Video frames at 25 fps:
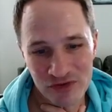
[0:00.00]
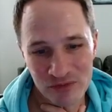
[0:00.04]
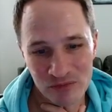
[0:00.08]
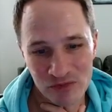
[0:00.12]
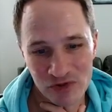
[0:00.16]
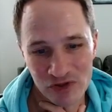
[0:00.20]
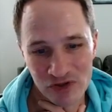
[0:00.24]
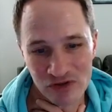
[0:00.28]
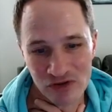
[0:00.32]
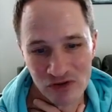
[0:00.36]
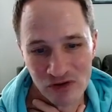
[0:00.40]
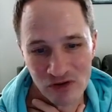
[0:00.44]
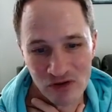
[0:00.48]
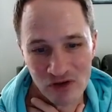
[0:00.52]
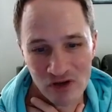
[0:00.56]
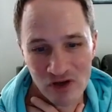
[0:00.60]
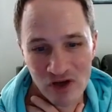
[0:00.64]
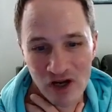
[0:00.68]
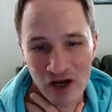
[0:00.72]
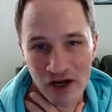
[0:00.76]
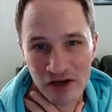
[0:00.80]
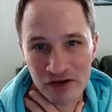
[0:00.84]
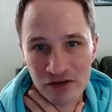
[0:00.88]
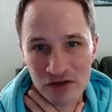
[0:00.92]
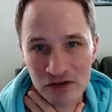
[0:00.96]
little
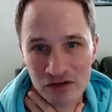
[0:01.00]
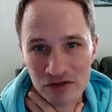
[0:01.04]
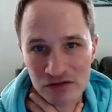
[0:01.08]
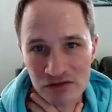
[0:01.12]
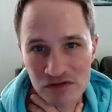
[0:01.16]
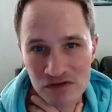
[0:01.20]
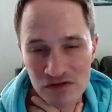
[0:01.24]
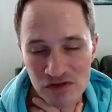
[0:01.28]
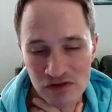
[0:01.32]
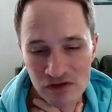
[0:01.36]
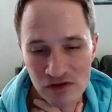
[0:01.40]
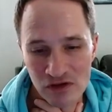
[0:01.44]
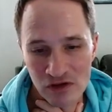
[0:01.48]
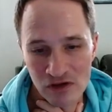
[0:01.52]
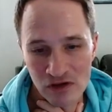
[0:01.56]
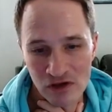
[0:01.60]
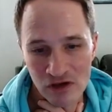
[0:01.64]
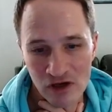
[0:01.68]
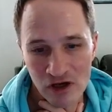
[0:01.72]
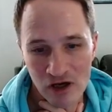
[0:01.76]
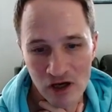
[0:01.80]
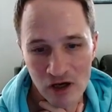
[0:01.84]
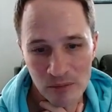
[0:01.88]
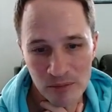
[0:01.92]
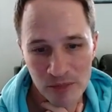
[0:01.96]
condos
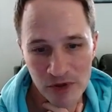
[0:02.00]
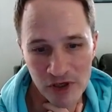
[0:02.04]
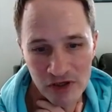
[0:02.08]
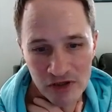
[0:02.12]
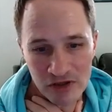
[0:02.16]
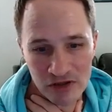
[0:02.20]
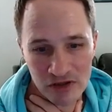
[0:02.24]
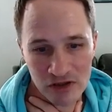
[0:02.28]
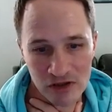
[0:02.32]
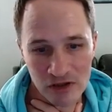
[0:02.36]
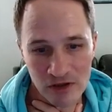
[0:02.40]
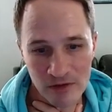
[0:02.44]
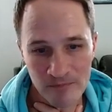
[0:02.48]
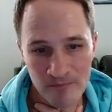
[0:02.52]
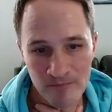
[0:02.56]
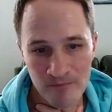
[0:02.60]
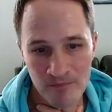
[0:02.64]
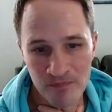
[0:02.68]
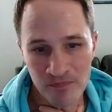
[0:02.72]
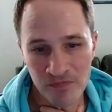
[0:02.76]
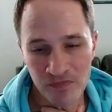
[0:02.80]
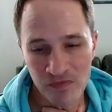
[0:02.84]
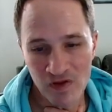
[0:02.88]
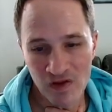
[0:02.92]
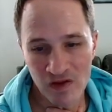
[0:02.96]
up here,
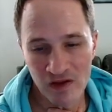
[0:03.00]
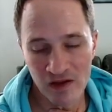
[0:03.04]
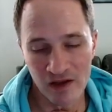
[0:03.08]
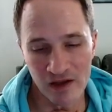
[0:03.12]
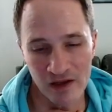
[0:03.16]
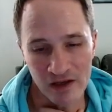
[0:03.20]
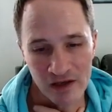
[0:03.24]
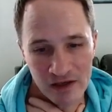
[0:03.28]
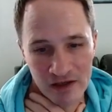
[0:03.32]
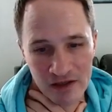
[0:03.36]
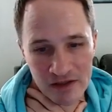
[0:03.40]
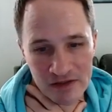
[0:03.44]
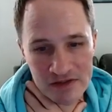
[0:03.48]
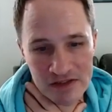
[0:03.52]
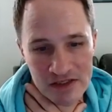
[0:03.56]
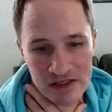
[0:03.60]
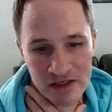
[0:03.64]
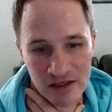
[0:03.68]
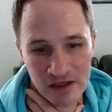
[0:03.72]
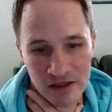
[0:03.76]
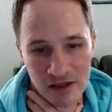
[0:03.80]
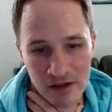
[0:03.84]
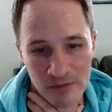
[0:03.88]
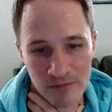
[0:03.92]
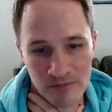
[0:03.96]
and
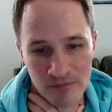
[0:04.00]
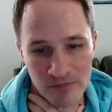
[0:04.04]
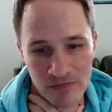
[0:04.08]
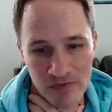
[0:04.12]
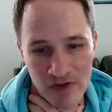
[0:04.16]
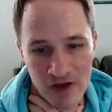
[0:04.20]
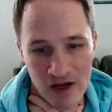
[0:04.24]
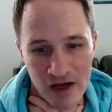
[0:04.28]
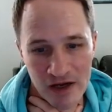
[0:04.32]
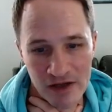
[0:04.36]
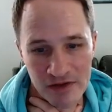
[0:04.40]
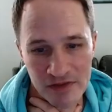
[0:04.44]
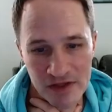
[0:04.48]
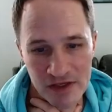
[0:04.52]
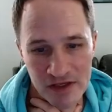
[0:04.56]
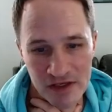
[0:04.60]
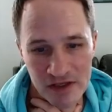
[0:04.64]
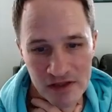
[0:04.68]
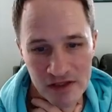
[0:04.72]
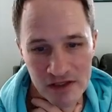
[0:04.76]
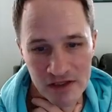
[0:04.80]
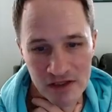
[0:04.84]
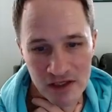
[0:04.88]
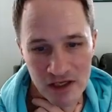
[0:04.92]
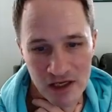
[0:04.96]
I
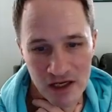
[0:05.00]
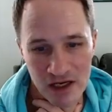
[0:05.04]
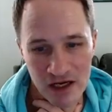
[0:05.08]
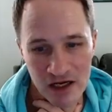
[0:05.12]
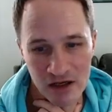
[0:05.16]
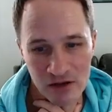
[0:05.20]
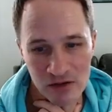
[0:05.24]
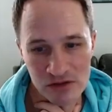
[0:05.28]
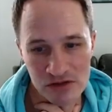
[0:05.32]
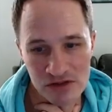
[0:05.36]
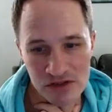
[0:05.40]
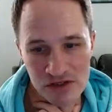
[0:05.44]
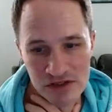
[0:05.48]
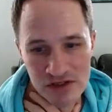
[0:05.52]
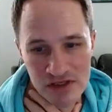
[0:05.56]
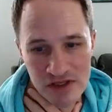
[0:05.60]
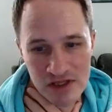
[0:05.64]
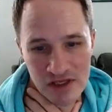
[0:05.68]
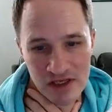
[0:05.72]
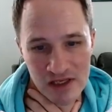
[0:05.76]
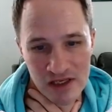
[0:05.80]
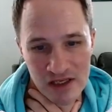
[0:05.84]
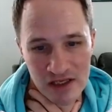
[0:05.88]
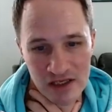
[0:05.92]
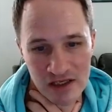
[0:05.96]
think that I was just
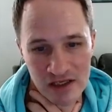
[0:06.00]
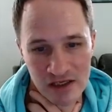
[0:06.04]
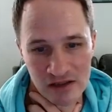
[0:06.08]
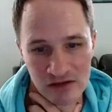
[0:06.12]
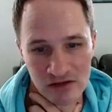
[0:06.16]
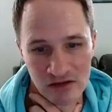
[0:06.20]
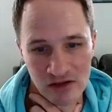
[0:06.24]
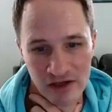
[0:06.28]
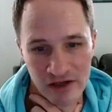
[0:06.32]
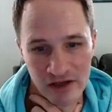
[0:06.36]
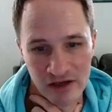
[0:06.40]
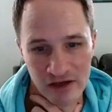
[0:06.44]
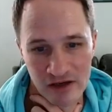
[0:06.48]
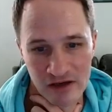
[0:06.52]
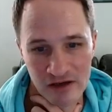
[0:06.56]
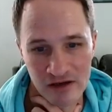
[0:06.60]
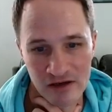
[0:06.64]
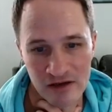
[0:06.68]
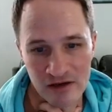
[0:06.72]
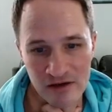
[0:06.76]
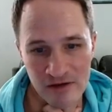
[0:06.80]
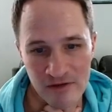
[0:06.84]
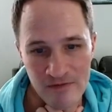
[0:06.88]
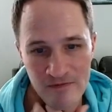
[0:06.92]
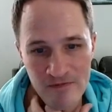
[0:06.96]
thinking like
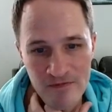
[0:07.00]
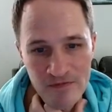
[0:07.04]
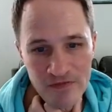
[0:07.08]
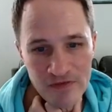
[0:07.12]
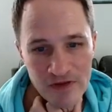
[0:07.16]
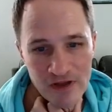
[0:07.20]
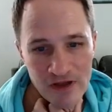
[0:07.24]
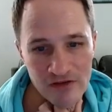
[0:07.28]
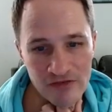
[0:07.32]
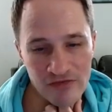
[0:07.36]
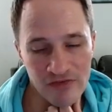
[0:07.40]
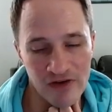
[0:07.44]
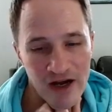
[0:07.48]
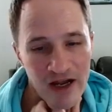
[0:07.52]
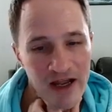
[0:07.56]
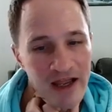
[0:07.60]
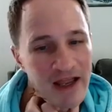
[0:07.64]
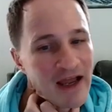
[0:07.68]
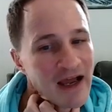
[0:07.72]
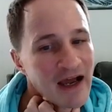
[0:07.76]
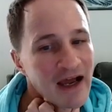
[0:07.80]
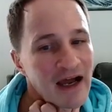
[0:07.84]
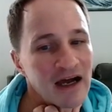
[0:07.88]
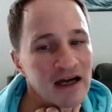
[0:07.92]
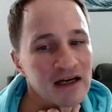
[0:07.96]
if I
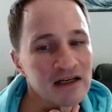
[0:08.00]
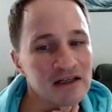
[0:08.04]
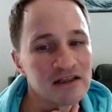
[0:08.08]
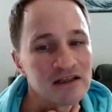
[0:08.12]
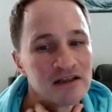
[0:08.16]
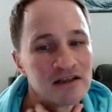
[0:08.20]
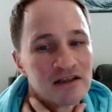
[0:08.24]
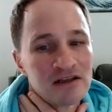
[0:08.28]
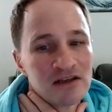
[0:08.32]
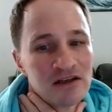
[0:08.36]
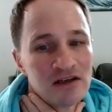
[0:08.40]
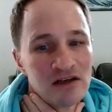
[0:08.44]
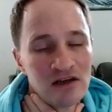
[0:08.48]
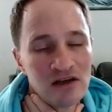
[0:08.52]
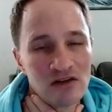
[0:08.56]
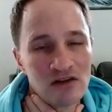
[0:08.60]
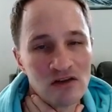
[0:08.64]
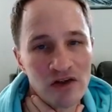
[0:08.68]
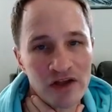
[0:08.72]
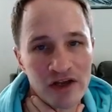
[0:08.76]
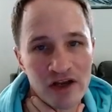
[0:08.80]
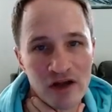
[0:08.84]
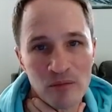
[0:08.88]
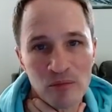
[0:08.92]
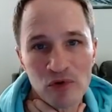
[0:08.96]
had
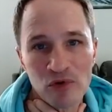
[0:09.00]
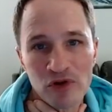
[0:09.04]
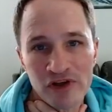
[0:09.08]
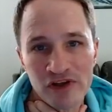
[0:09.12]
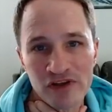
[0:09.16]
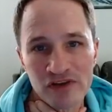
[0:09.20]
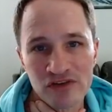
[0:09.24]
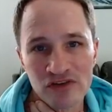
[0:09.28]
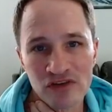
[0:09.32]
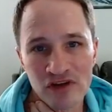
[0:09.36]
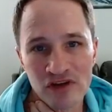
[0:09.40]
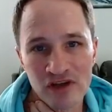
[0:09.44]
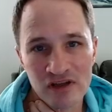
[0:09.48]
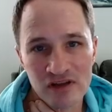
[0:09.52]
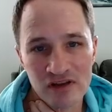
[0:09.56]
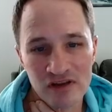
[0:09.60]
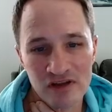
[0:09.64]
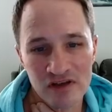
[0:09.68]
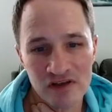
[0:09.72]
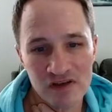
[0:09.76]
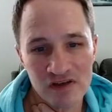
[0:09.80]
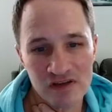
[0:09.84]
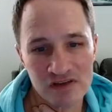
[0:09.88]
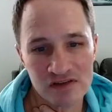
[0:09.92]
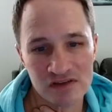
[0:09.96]
like a place like
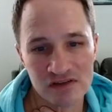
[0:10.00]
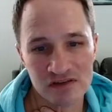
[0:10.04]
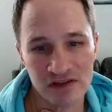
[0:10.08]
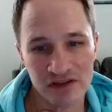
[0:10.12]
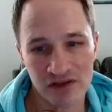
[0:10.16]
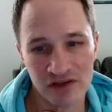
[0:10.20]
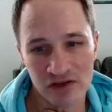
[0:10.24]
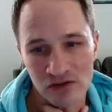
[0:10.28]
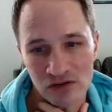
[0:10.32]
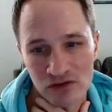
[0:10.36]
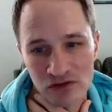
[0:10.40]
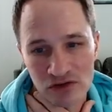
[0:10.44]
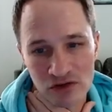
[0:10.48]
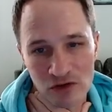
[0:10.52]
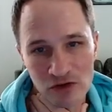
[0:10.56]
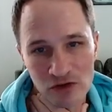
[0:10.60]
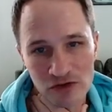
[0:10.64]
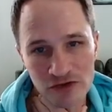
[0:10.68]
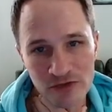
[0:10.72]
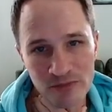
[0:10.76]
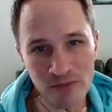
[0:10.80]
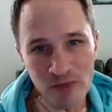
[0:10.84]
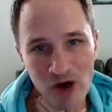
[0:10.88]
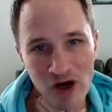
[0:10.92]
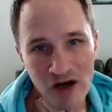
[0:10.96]
this, like a little
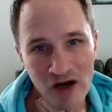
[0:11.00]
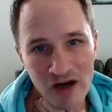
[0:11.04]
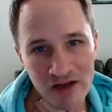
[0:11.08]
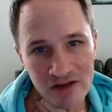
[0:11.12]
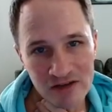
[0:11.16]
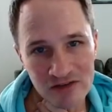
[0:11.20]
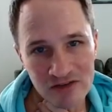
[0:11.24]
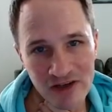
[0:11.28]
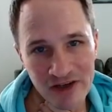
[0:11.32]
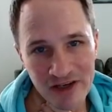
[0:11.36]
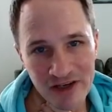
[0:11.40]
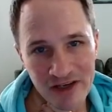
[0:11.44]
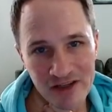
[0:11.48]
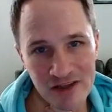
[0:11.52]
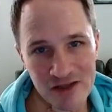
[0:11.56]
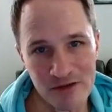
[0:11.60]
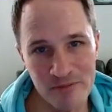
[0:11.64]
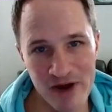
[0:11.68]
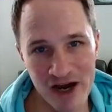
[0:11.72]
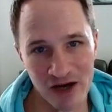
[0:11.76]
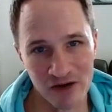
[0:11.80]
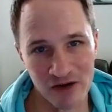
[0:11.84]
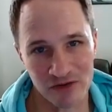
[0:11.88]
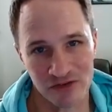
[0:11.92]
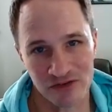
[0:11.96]
spot like in the
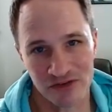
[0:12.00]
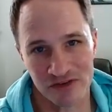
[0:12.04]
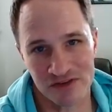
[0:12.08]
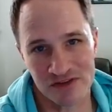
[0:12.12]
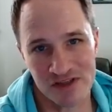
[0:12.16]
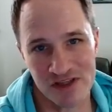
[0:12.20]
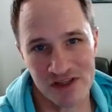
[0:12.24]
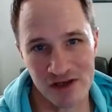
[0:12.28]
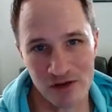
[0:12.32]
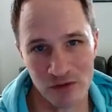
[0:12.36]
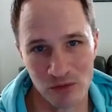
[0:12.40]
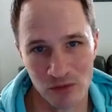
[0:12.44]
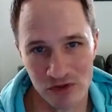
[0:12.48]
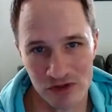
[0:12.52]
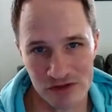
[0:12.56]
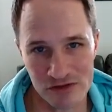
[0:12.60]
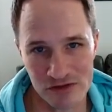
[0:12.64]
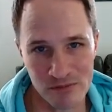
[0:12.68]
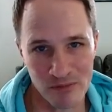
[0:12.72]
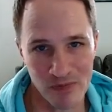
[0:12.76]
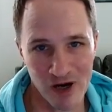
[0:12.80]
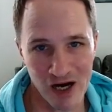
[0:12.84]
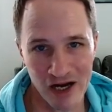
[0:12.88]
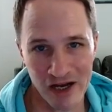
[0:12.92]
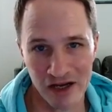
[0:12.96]
mountains that was
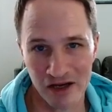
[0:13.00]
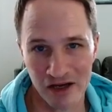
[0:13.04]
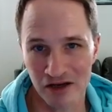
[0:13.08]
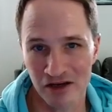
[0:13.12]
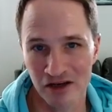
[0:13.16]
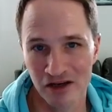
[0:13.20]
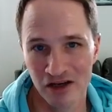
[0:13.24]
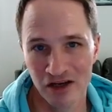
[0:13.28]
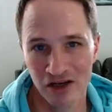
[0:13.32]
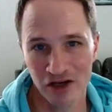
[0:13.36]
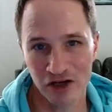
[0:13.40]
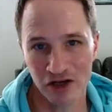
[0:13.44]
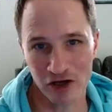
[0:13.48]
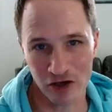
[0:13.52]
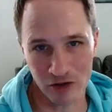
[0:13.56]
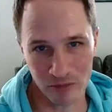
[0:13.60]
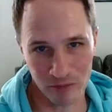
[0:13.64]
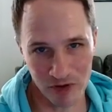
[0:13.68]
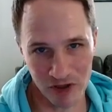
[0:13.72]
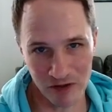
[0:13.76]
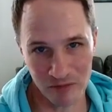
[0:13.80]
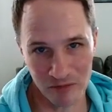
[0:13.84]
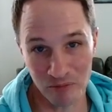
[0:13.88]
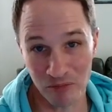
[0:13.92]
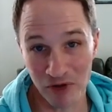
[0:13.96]
my
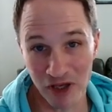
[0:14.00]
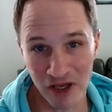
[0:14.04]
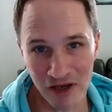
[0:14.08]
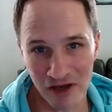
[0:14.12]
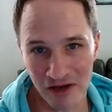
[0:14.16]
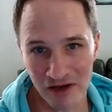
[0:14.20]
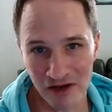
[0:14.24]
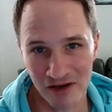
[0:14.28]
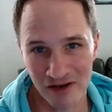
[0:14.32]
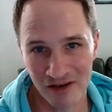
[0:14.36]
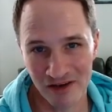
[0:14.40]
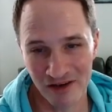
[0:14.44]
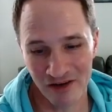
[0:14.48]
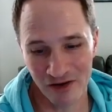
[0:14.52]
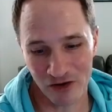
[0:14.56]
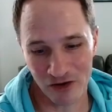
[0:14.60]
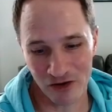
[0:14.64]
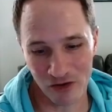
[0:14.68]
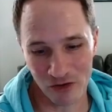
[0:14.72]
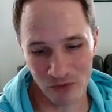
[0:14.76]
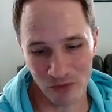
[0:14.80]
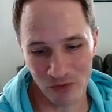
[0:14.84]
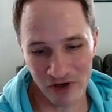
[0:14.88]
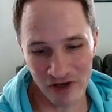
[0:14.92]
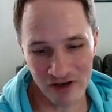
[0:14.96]
Airbnb
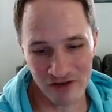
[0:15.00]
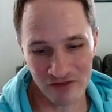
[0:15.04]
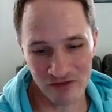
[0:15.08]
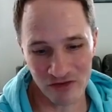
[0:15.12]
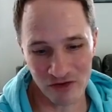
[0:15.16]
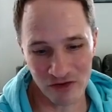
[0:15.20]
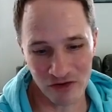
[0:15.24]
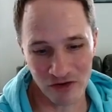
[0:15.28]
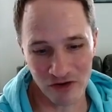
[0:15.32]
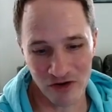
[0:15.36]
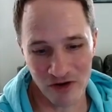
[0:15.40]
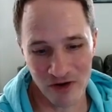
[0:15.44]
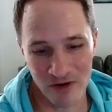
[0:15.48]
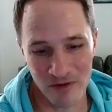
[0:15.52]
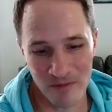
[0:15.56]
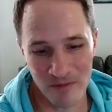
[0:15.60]
or whatever,